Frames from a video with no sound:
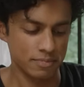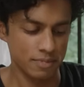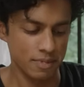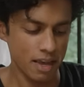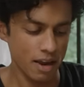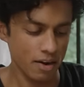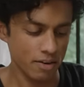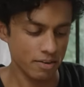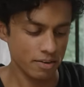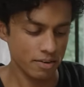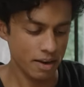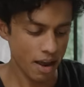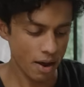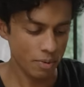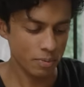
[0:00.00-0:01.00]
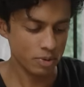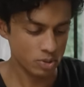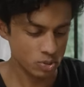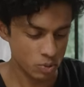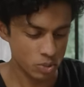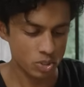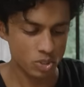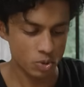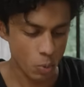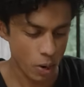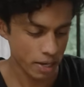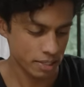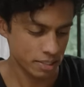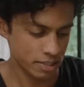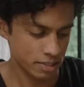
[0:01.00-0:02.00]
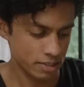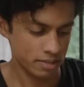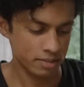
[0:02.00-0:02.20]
There, now I'm going to switch to white.